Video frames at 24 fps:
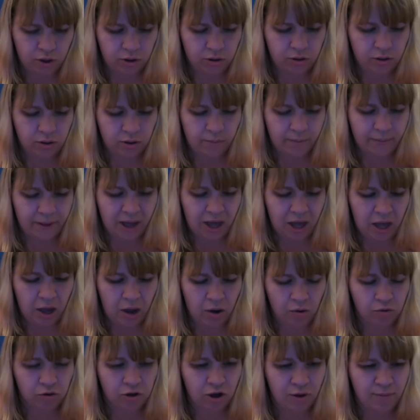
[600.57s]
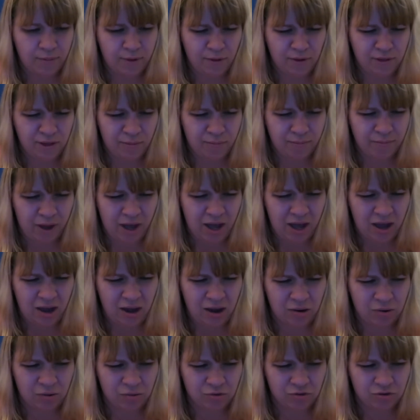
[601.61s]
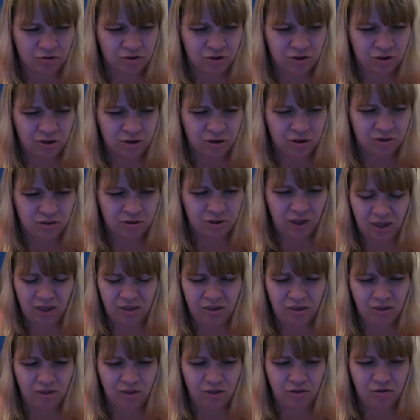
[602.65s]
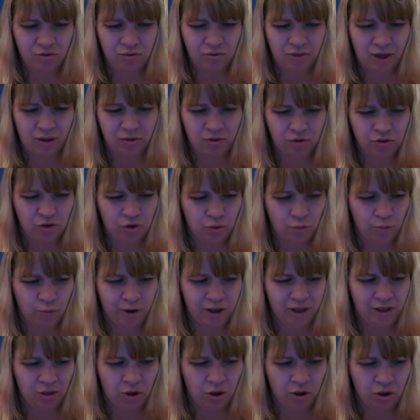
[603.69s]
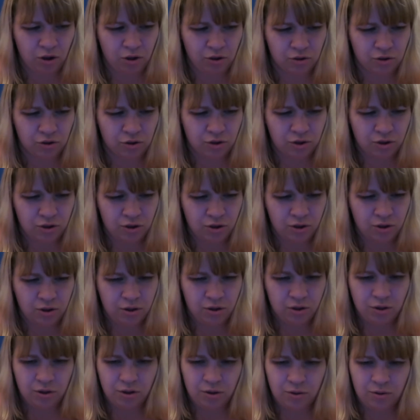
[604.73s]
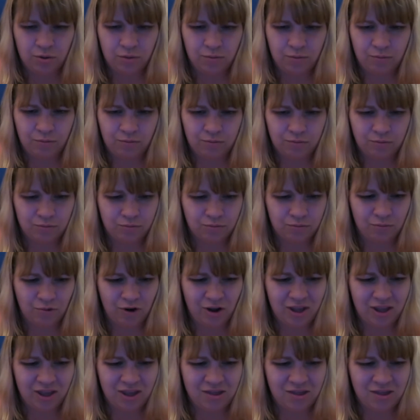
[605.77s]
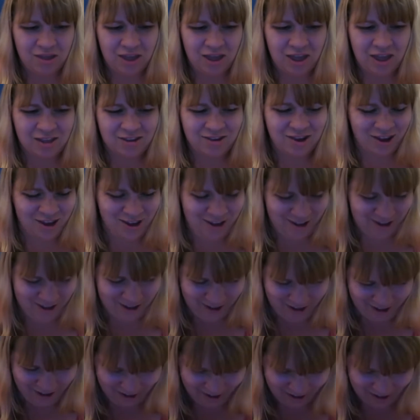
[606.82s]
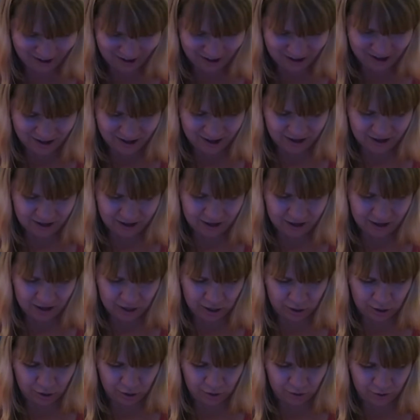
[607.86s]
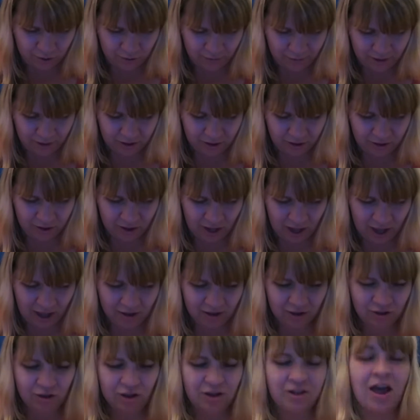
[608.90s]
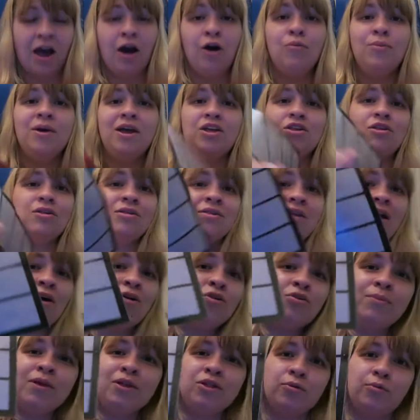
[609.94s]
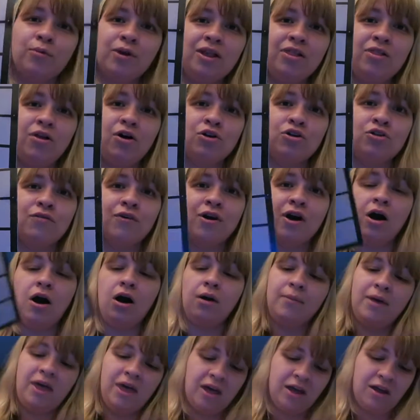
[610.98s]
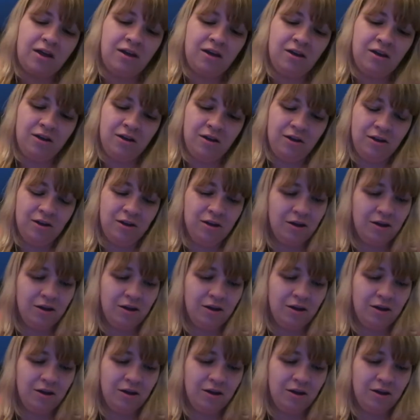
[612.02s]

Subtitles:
What is it about? Tell me what it's about. Say this is a 2002 relaunch. What is it? it doesn't actually tell me. It just tells me it's a relaunch of a comic.